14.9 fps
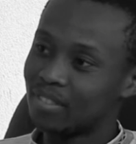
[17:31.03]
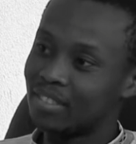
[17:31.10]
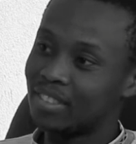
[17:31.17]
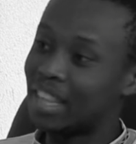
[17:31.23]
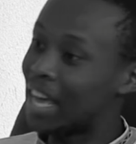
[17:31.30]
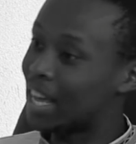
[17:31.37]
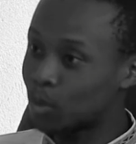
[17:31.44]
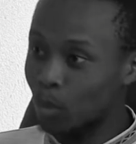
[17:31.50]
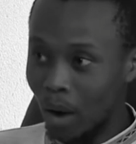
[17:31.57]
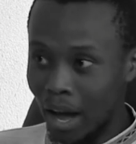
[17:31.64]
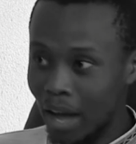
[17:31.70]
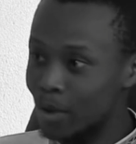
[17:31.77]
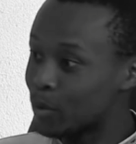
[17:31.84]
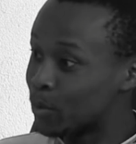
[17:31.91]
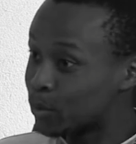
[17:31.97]
That's
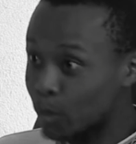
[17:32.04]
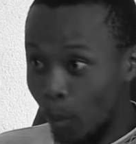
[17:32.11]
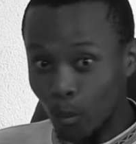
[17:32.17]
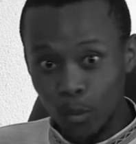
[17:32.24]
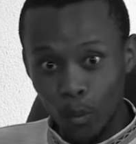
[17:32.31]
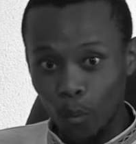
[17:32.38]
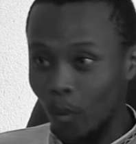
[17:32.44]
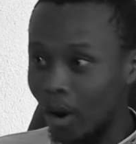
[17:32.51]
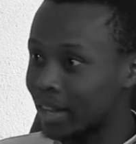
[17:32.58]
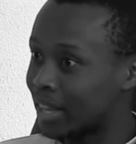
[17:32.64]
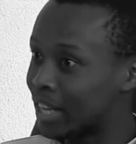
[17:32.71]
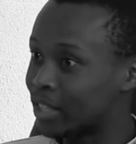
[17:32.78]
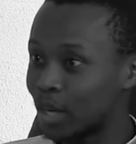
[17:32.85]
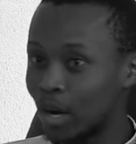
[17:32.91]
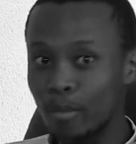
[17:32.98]
why you will be
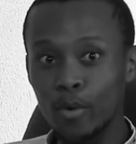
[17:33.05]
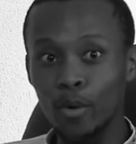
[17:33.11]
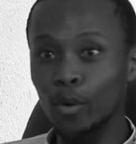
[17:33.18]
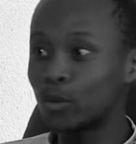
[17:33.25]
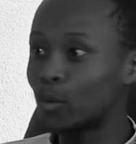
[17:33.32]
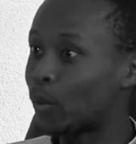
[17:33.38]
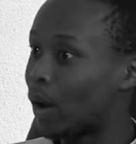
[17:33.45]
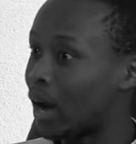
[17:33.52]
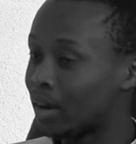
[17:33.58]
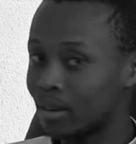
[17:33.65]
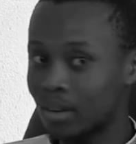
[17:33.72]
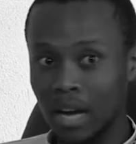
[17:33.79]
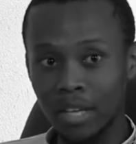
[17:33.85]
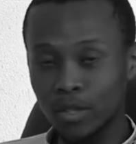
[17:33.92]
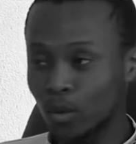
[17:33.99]
quiet and tell me not to
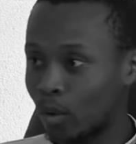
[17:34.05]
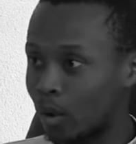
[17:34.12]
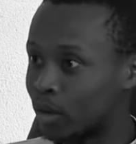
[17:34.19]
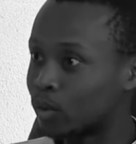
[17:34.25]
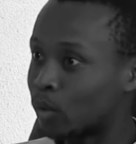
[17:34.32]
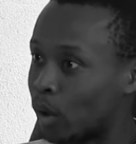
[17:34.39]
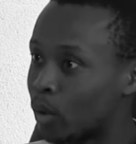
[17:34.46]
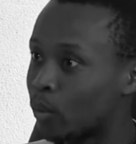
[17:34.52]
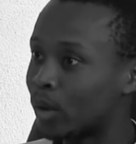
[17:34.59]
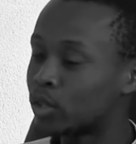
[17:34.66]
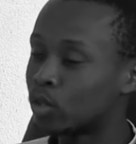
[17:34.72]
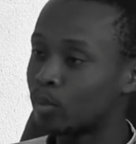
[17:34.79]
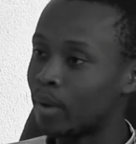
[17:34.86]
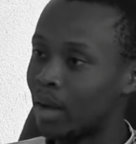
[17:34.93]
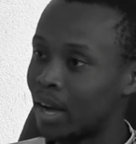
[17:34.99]
ask God. God
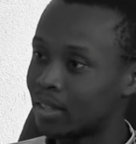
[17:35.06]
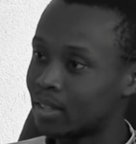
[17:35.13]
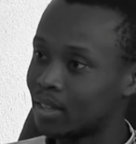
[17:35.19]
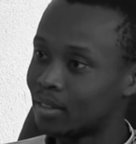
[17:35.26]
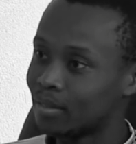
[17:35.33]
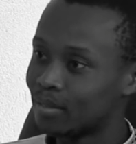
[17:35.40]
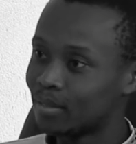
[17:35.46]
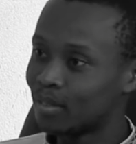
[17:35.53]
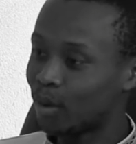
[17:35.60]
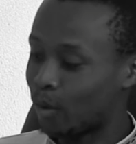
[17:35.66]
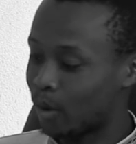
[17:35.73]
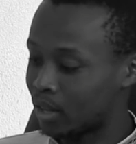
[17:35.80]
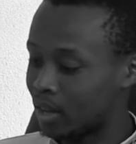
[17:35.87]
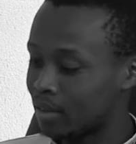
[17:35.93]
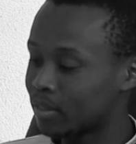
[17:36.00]
wants to be asked.
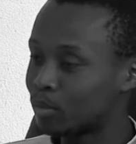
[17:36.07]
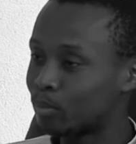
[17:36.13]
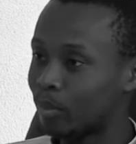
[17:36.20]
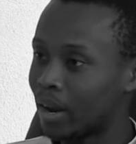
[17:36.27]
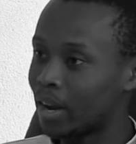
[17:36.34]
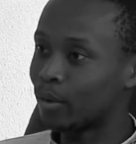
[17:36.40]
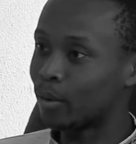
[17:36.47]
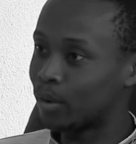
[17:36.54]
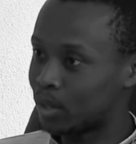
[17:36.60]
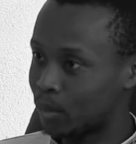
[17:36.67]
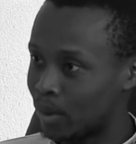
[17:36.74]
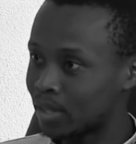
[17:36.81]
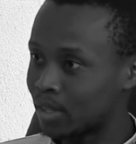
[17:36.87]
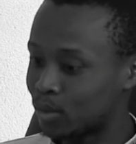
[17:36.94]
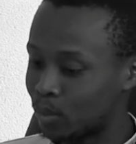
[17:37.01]
God gives us brain because
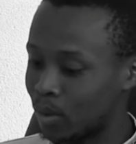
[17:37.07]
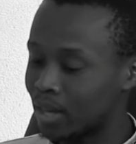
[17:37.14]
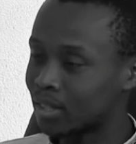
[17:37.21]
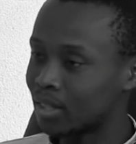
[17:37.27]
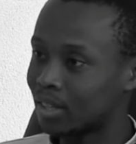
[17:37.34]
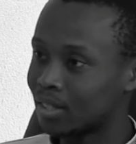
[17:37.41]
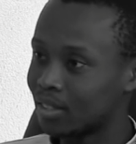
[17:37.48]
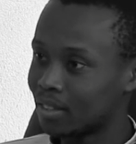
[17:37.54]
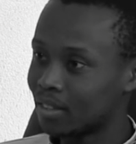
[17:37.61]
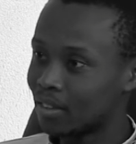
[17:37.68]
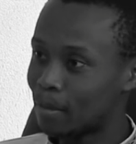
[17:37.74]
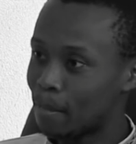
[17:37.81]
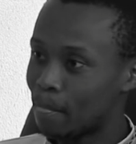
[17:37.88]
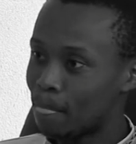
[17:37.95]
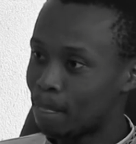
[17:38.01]
he wants us to ask us.
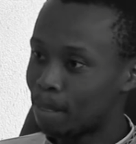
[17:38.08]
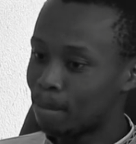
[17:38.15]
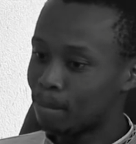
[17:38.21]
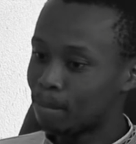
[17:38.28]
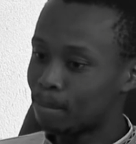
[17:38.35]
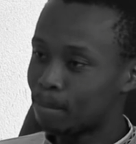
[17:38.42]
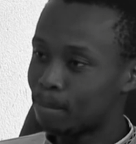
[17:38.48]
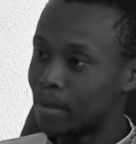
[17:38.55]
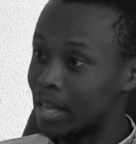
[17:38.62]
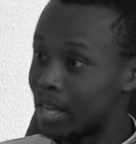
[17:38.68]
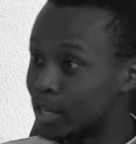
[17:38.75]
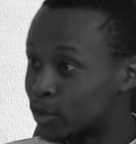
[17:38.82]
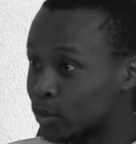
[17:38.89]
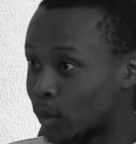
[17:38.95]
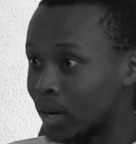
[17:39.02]

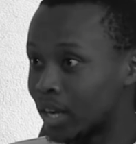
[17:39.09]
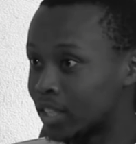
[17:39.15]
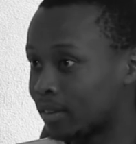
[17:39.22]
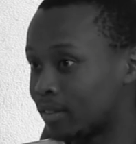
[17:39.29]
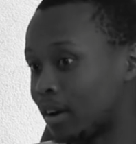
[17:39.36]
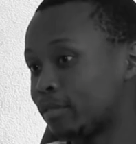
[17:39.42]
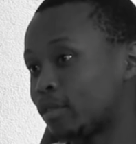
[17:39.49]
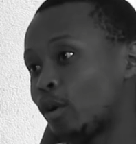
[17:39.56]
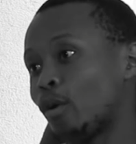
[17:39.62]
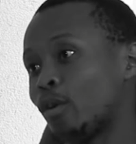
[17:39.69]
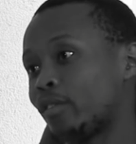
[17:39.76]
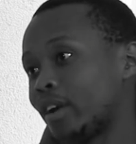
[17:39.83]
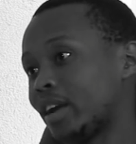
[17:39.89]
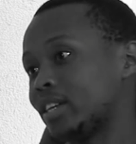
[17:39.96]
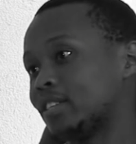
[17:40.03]
He is knowledge after
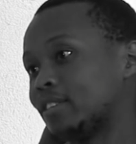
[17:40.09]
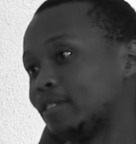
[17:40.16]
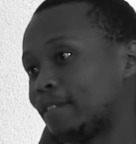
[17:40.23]
all, right?